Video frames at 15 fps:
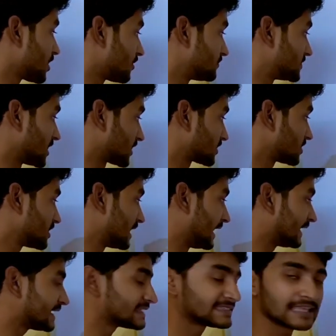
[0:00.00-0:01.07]
is the object.
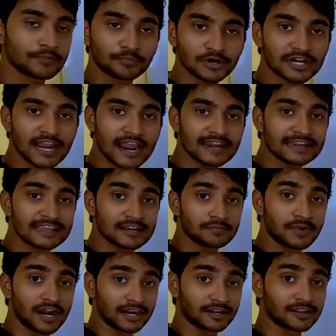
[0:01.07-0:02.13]
It has separate ID
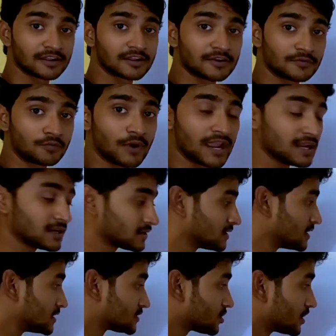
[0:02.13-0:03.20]
and mark, right?
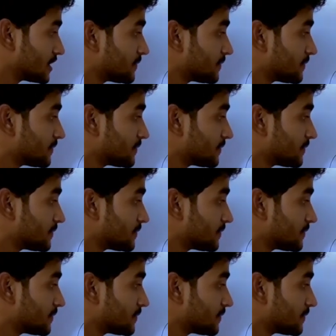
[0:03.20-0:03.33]
So